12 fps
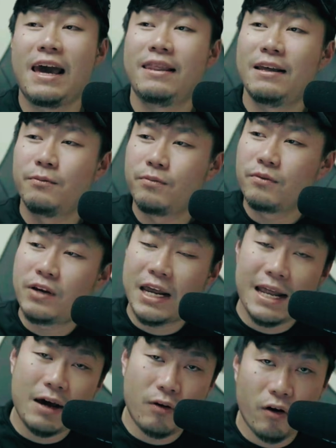and then get
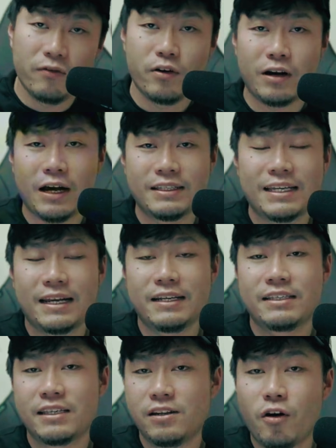down all of your content
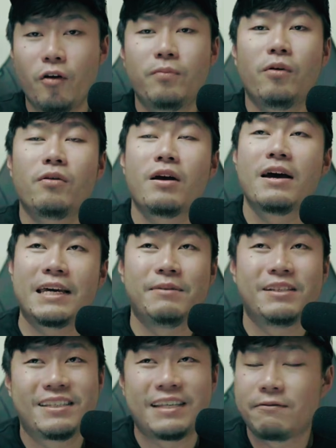in the notebook, keep
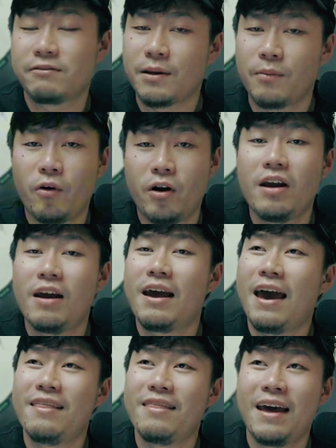it safe somewhere,
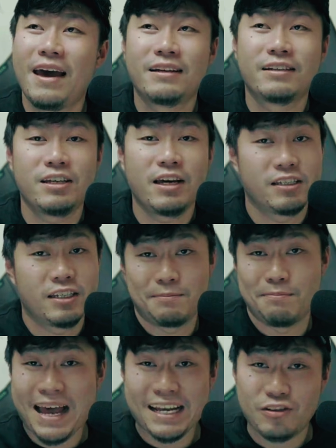and then, yeah, just
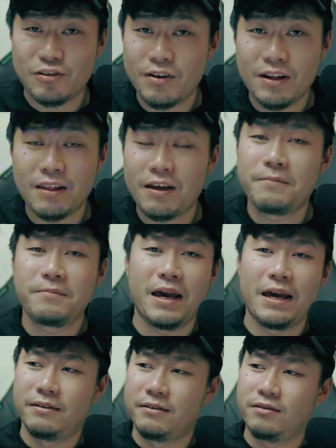batch shooting them
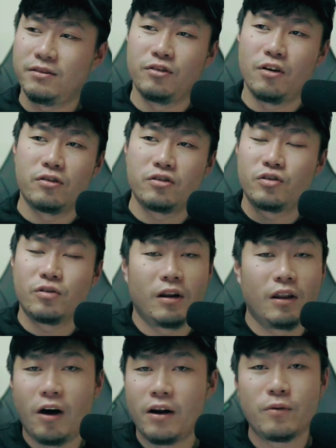and, shoot a
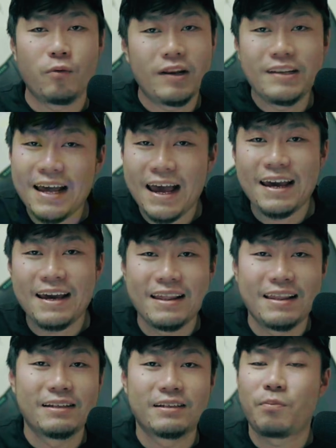lot in one day and
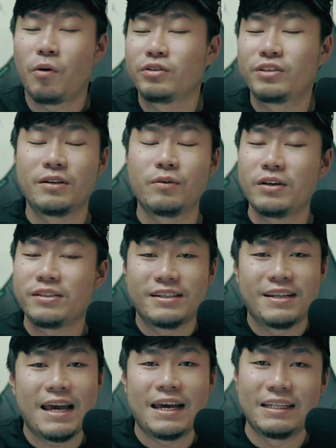then post it once a
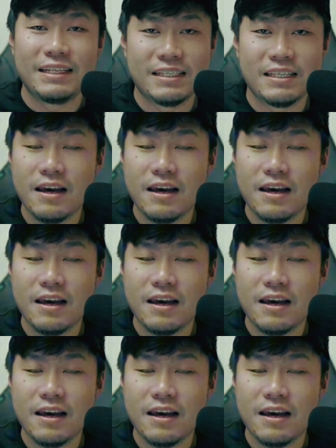day at least.